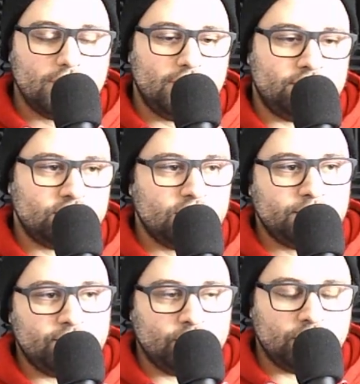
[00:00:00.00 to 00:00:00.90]
it's going to
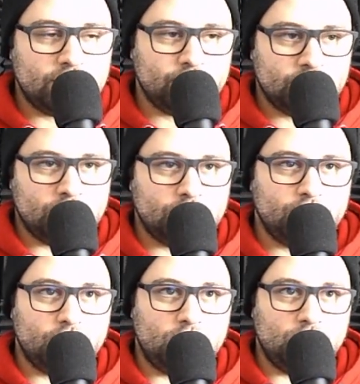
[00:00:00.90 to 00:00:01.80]
be very difficult
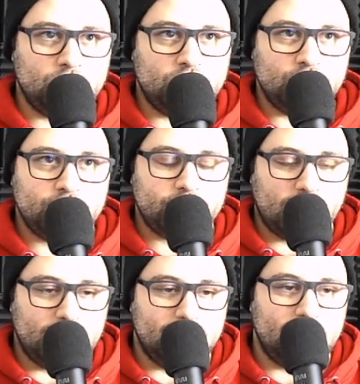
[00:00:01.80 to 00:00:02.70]
for you to
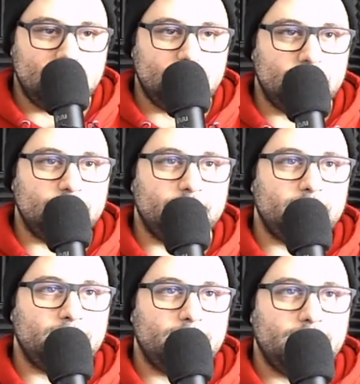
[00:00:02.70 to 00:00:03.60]
find any
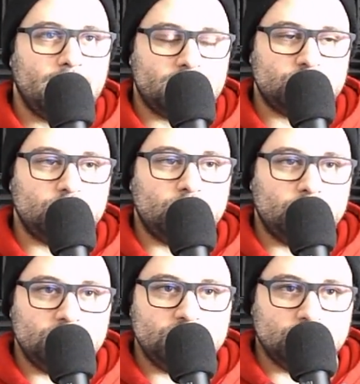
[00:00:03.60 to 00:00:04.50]
actual
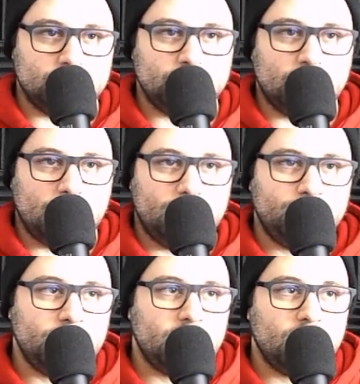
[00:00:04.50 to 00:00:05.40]
research on
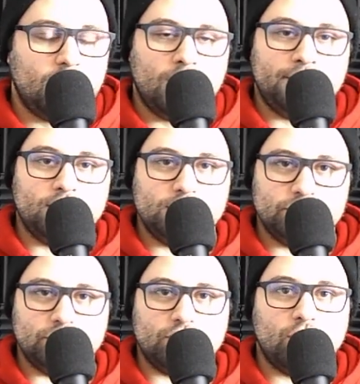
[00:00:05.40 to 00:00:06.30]

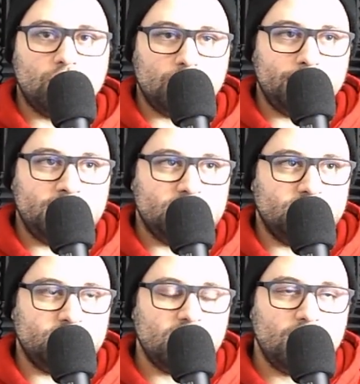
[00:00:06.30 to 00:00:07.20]
Operation Core,
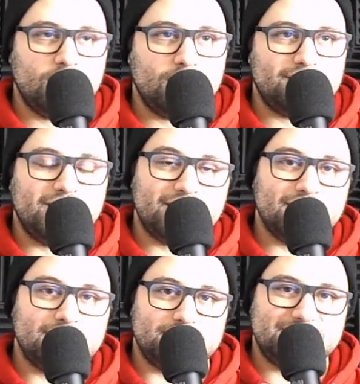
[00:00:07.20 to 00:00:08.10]
because
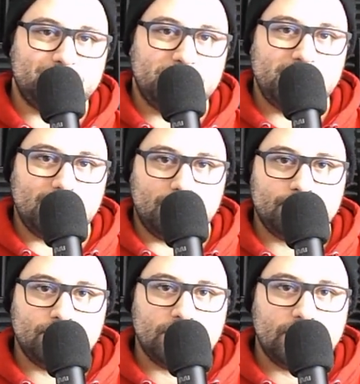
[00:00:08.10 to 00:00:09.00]
technically speaking,
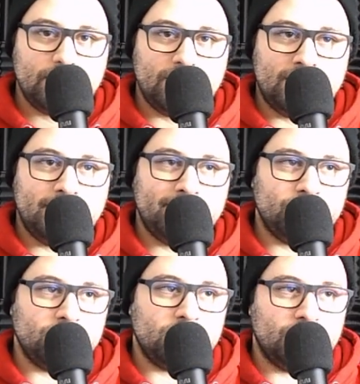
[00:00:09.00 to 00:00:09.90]
it
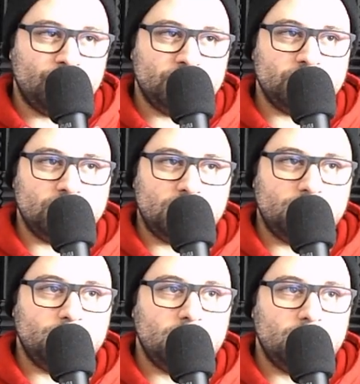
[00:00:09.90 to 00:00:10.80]
never
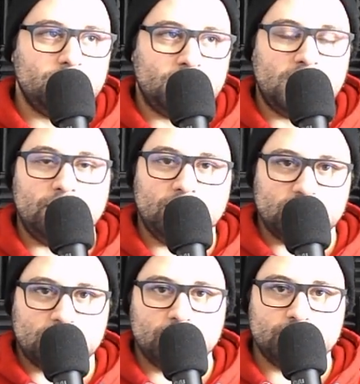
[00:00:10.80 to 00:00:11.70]
officially became
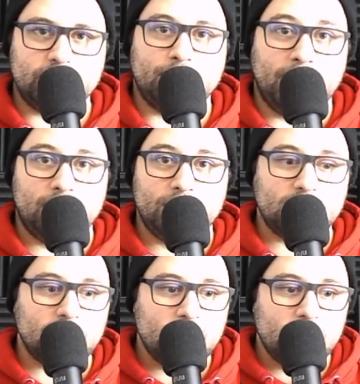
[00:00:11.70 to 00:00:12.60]
disclosed to the public,